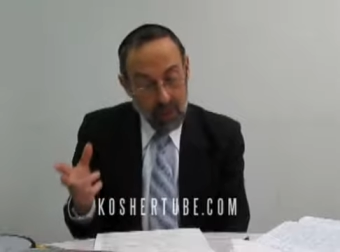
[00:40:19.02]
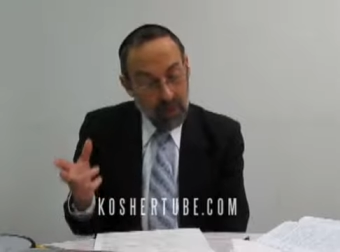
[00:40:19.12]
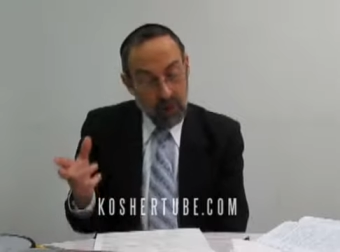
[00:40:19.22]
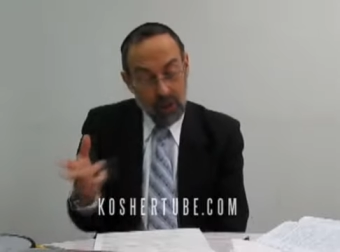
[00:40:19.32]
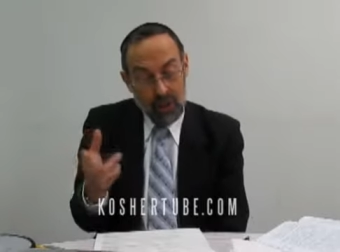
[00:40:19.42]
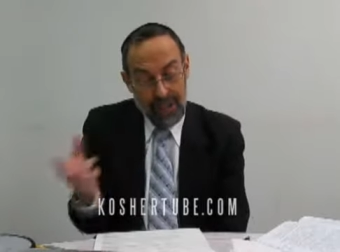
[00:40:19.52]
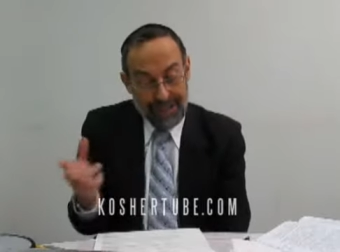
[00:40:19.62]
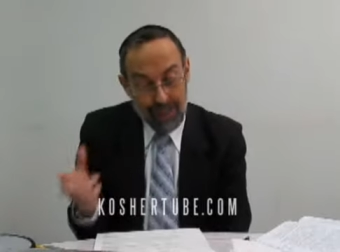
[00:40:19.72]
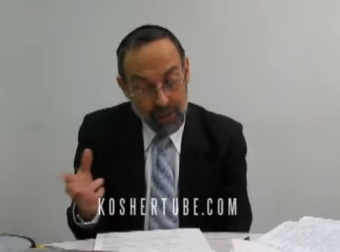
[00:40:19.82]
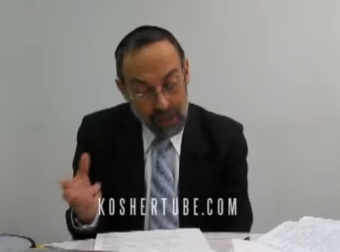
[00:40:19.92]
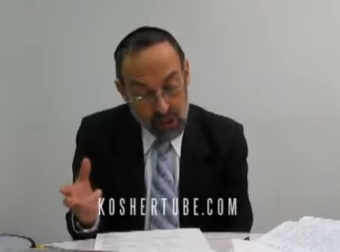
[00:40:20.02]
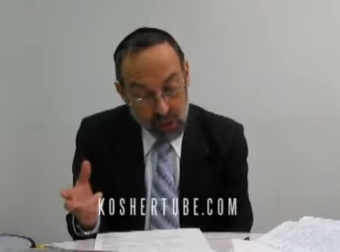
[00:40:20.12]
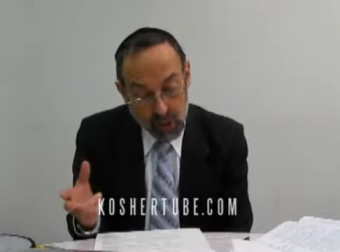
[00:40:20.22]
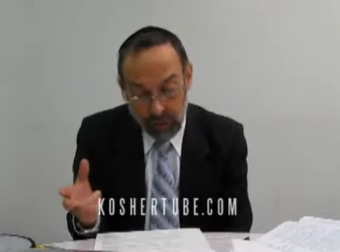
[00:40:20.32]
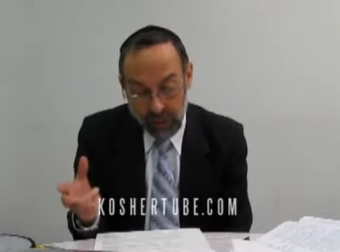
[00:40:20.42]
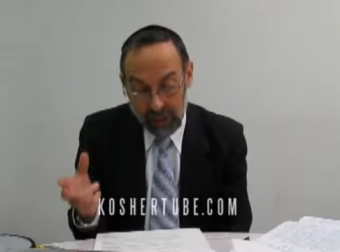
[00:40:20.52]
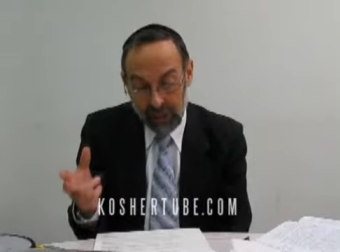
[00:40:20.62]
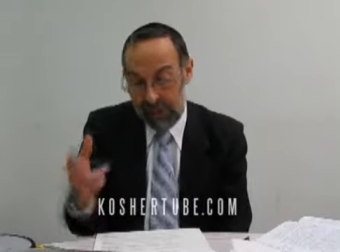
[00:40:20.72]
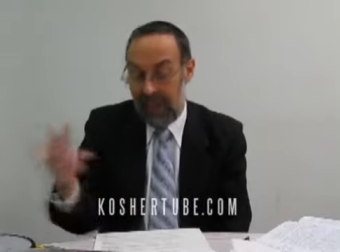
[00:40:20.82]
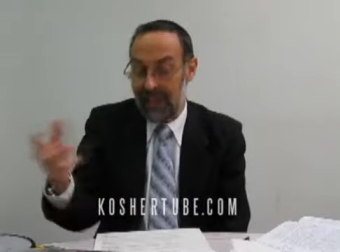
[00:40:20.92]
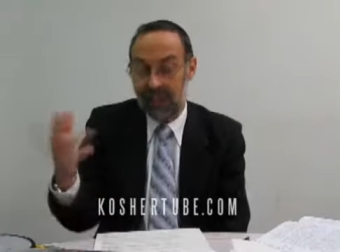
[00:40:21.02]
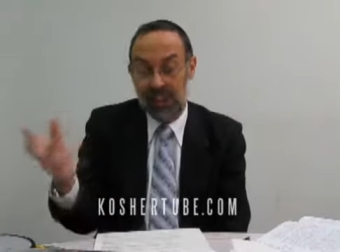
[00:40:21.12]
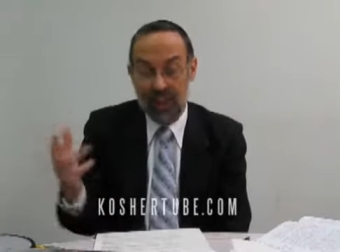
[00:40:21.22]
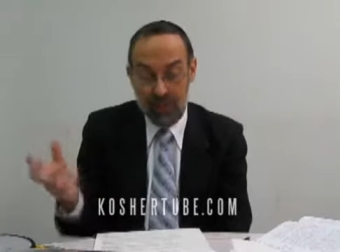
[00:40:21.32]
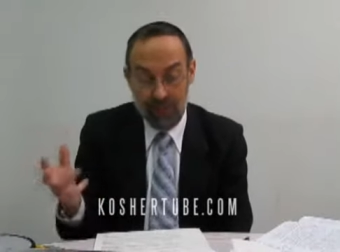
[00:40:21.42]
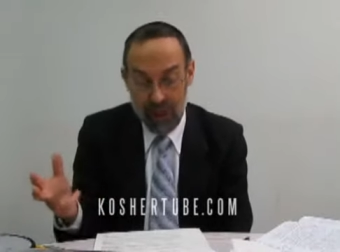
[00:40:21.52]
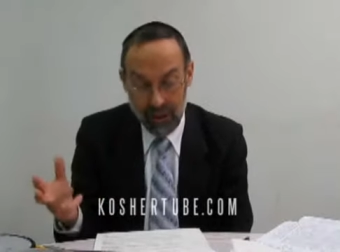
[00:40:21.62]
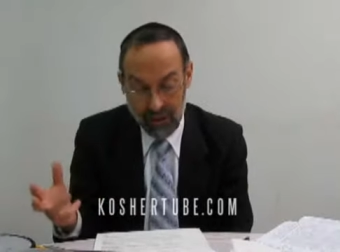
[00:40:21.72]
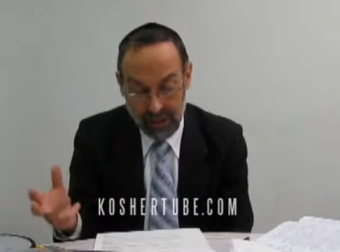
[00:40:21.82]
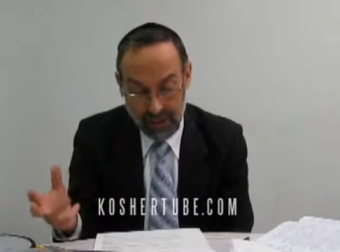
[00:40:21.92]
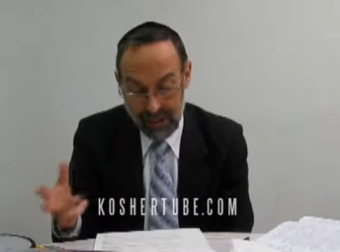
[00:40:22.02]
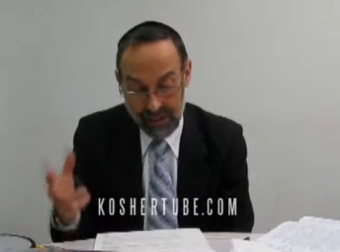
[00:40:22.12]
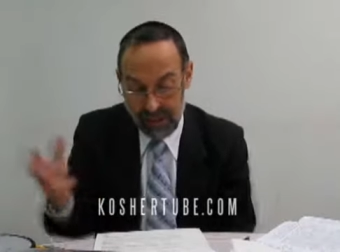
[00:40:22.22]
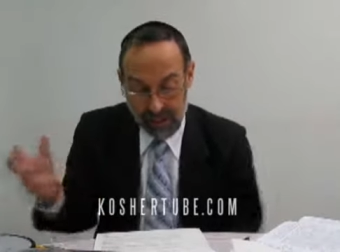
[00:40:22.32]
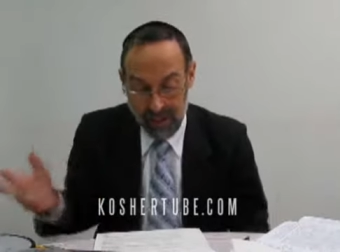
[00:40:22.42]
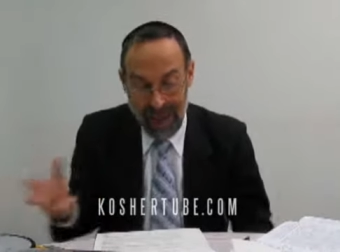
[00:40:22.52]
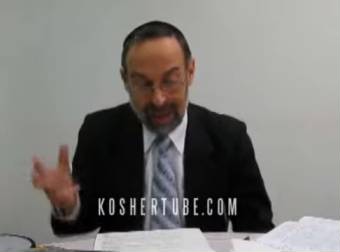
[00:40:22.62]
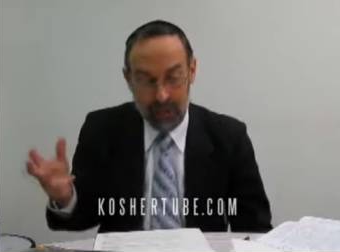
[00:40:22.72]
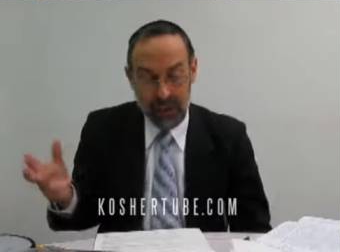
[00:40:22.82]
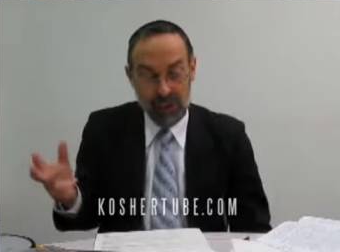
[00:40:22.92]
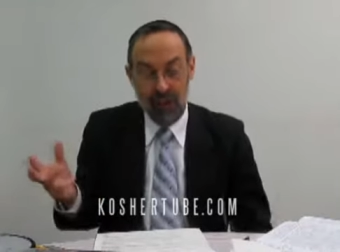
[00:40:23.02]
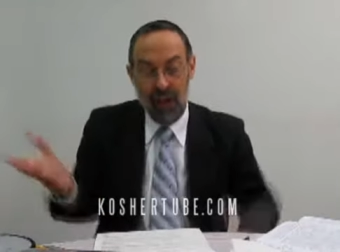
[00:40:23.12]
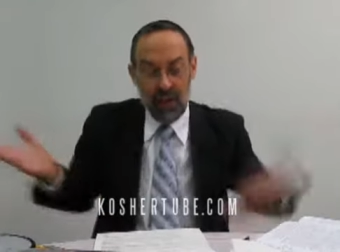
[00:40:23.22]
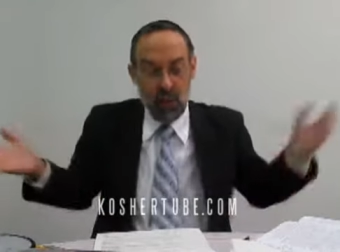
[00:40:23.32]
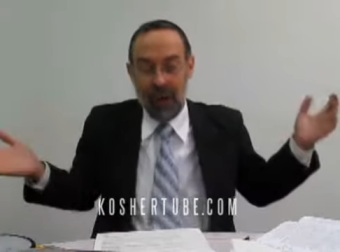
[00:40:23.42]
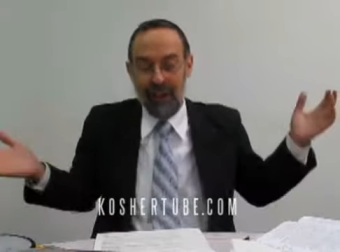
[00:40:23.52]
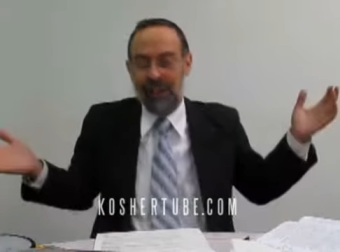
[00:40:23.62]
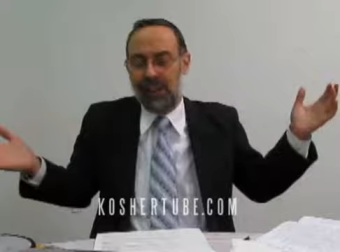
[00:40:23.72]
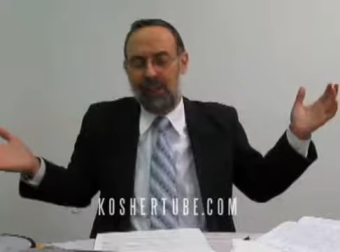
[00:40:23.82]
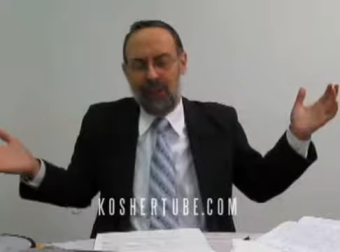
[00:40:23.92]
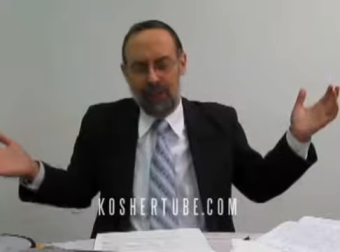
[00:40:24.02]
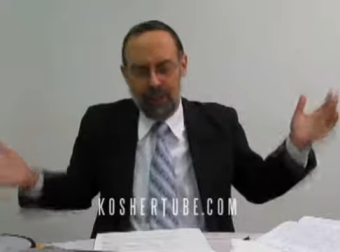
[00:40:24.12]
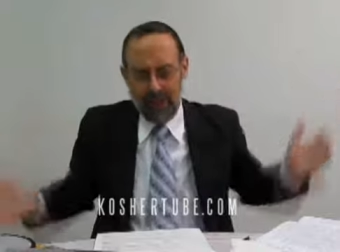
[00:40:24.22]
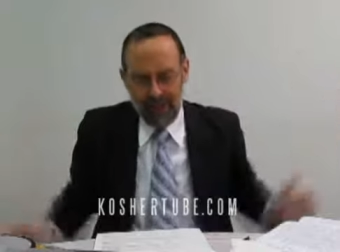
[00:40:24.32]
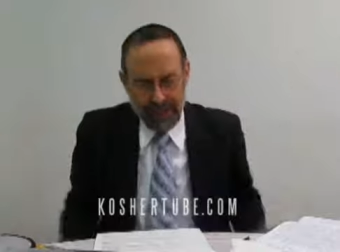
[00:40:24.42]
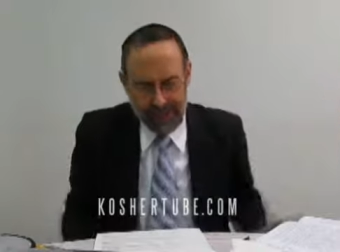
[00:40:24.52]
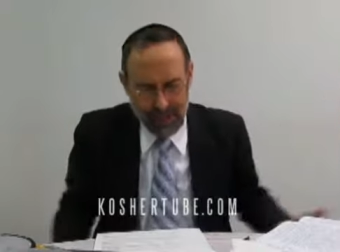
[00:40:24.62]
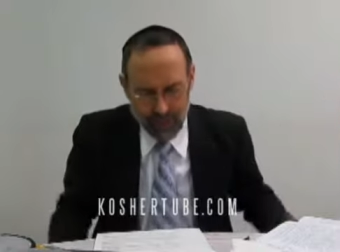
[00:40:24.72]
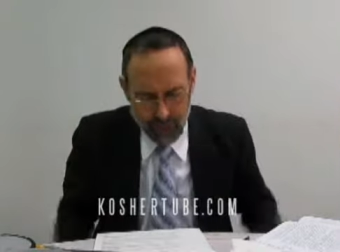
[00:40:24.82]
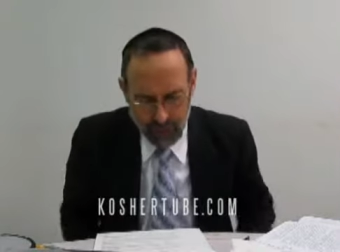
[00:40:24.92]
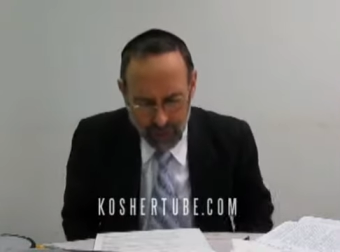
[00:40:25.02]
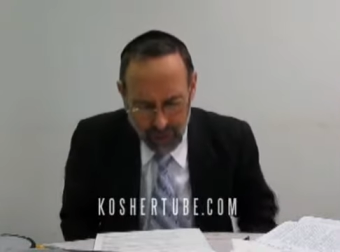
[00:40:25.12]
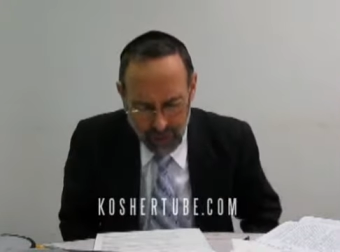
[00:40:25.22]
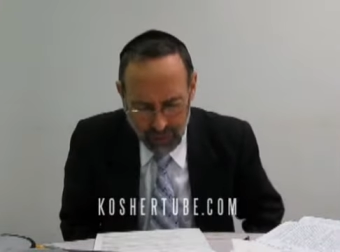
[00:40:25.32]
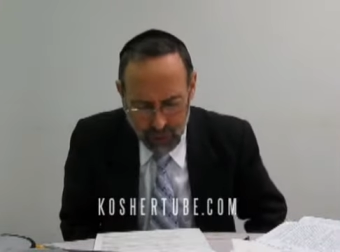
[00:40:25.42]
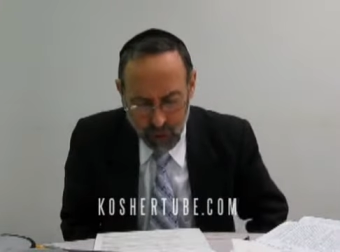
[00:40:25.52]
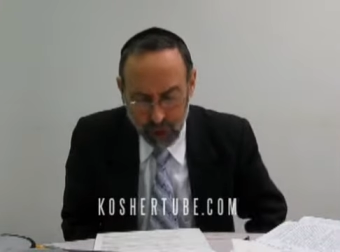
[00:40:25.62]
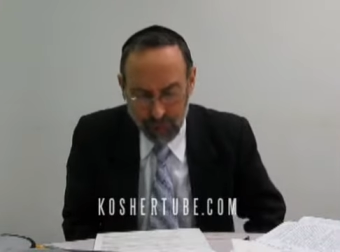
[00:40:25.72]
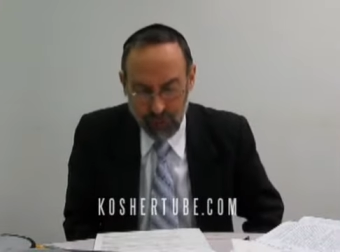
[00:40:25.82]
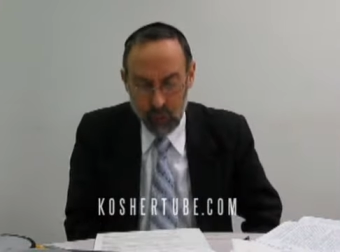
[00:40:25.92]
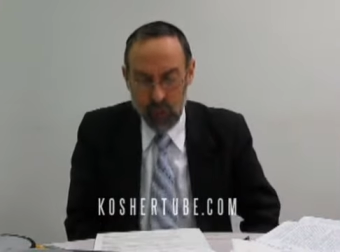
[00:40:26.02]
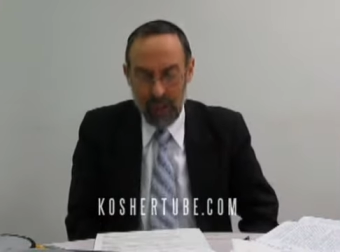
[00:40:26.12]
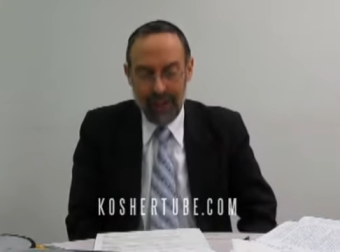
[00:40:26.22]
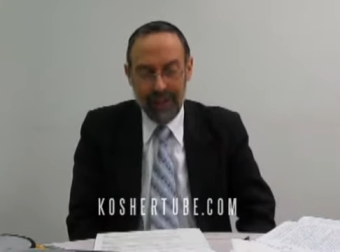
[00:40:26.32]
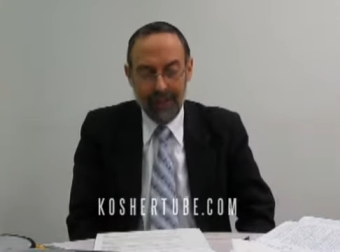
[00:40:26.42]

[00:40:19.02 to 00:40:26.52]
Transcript: you're, you're not telling me the truth there. You're saying there's another brother that, that, that's back with his father. Where is your other brother? Let's see if you're, if you're good for your word.